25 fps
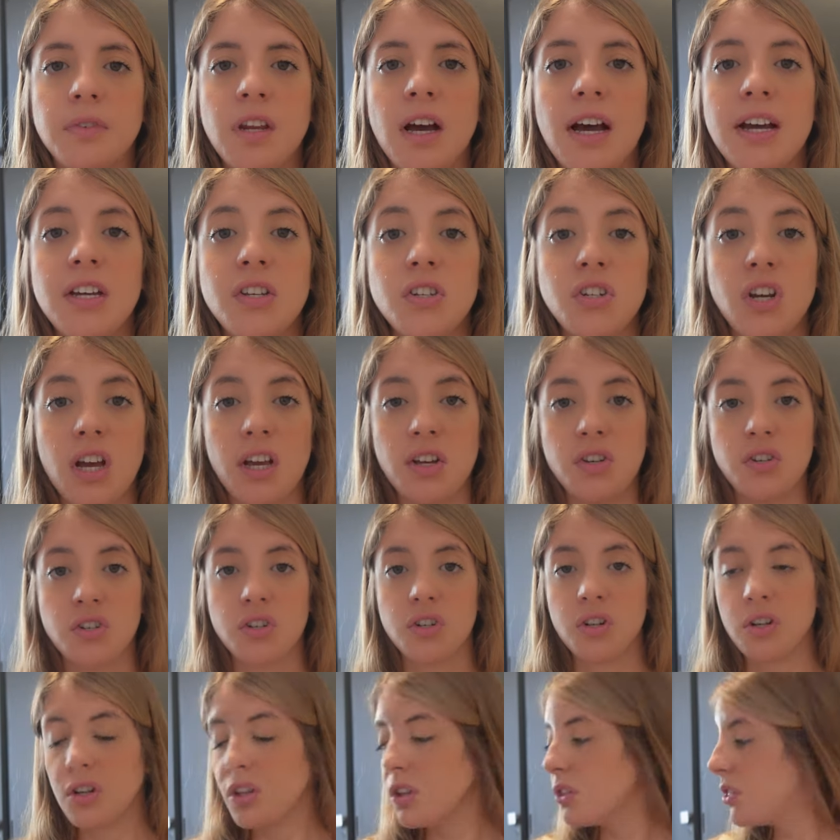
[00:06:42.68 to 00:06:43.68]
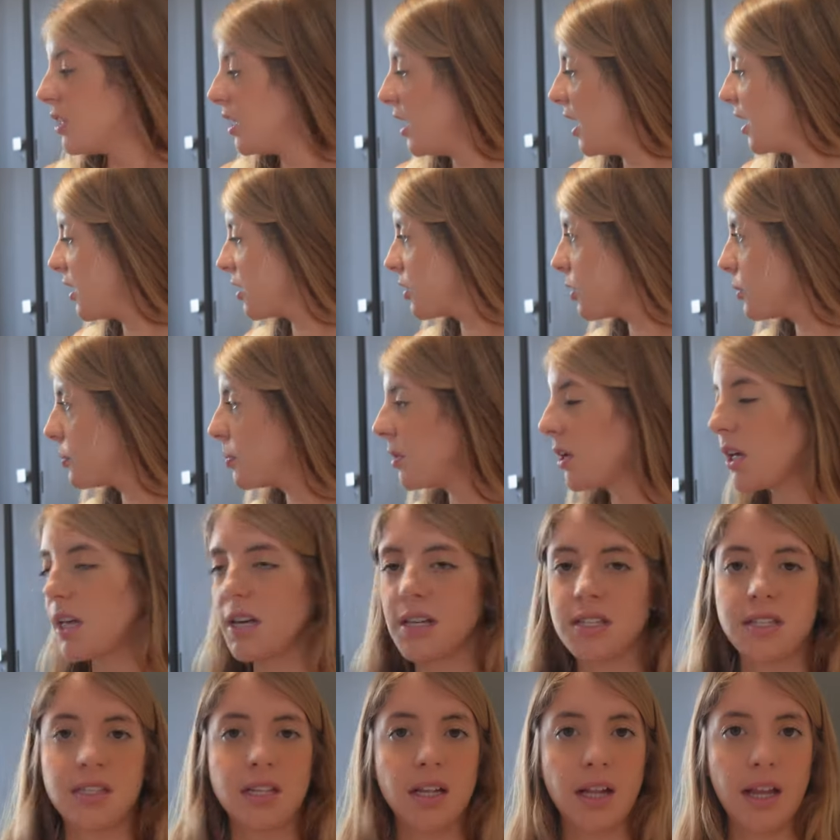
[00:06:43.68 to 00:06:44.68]
I changed the angle
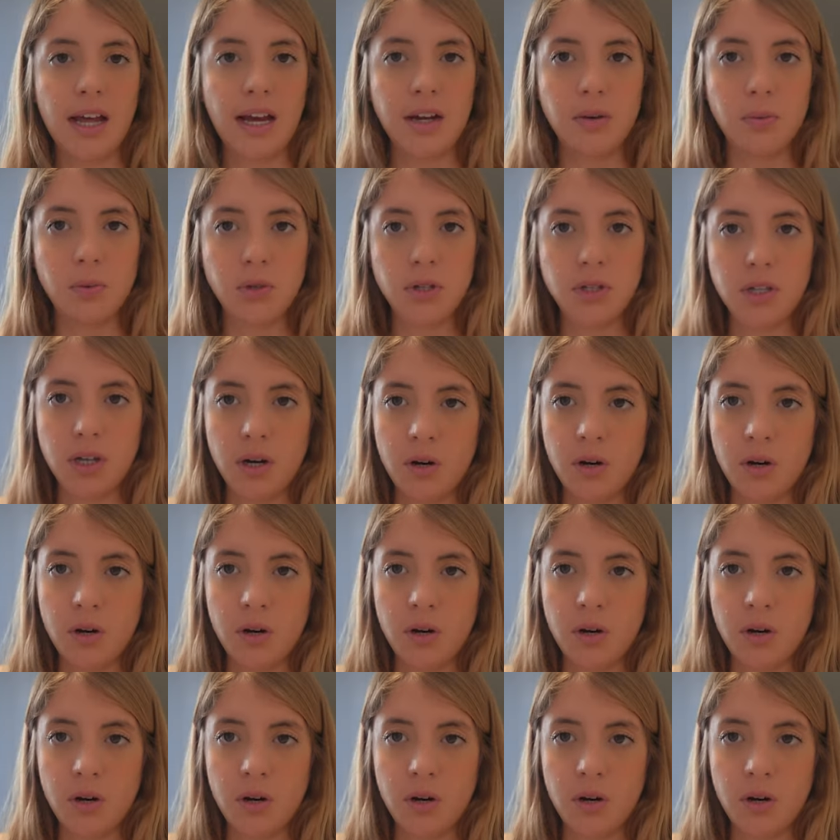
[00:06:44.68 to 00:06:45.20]
because the light was